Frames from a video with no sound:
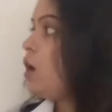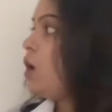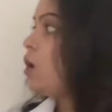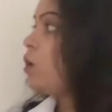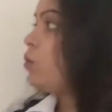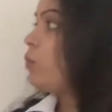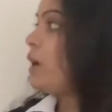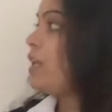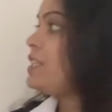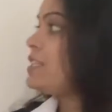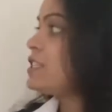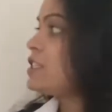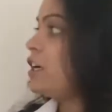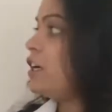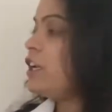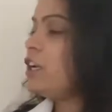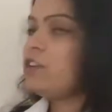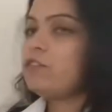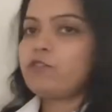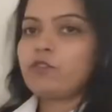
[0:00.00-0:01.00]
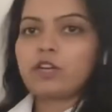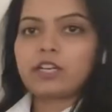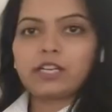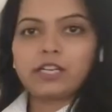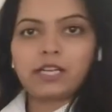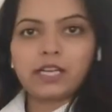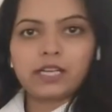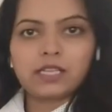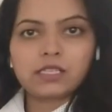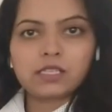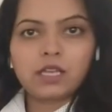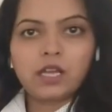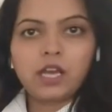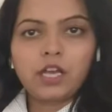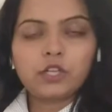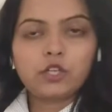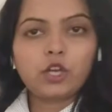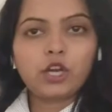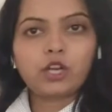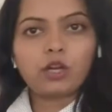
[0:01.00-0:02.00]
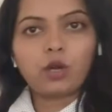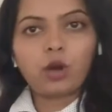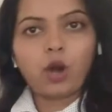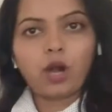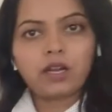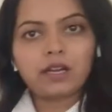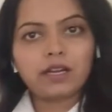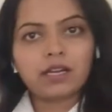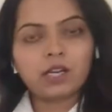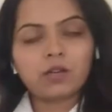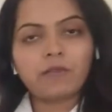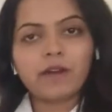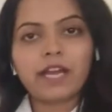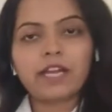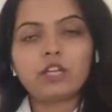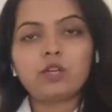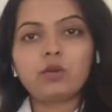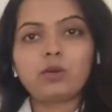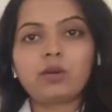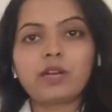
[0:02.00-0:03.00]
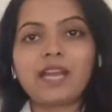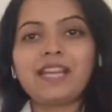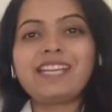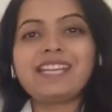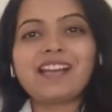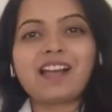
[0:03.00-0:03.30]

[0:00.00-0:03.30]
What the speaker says: While studying for case, you are not required to write